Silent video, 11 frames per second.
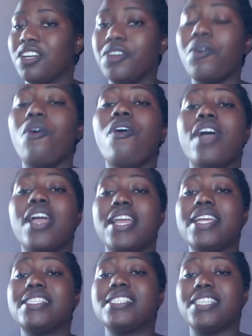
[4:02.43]

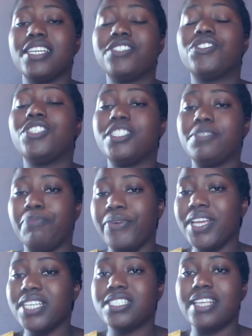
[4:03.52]
It
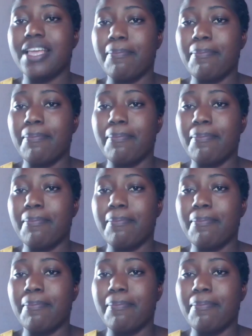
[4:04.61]
brings